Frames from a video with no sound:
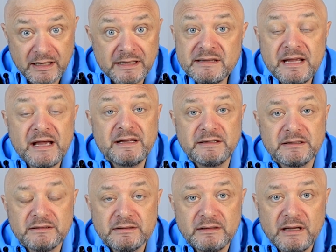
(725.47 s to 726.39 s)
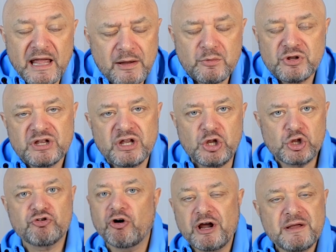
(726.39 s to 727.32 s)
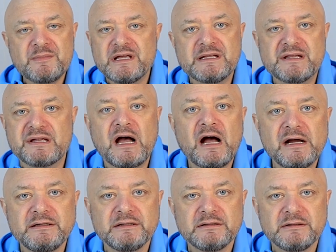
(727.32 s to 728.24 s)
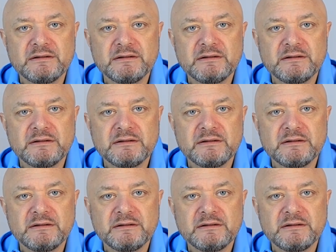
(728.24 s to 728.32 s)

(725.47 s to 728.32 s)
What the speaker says: It did. It was destroying me inside.